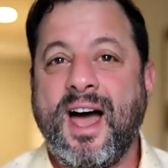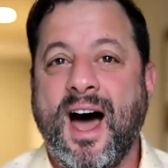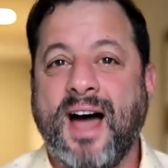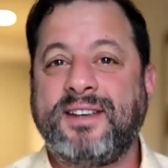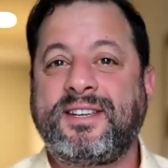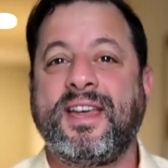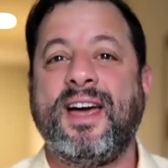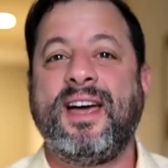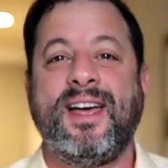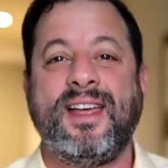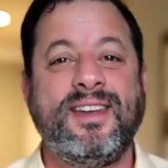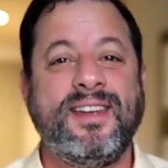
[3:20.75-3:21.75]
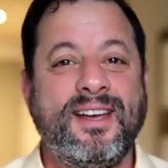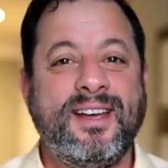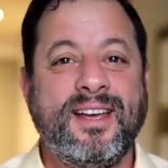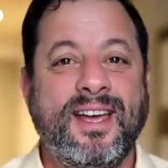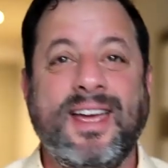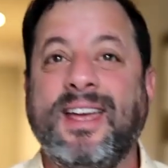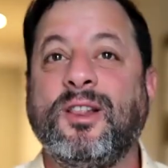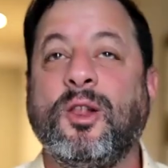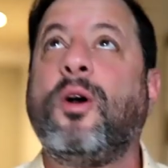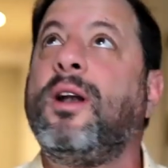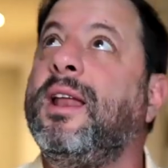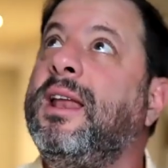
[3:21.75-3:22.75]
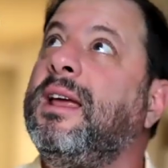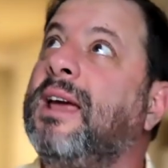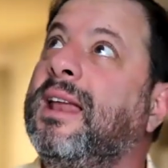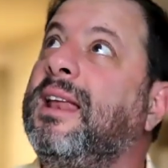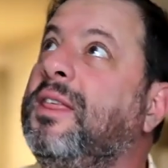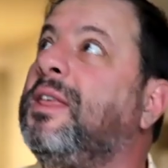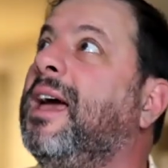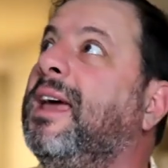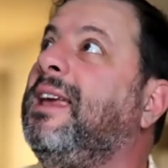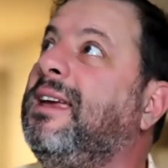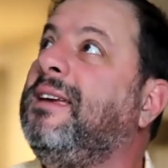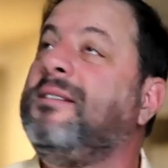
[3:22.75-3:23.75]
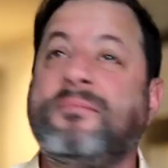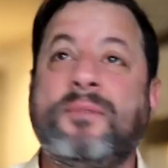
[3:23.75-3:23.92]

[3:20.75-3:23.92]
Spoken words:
I said, Lord, any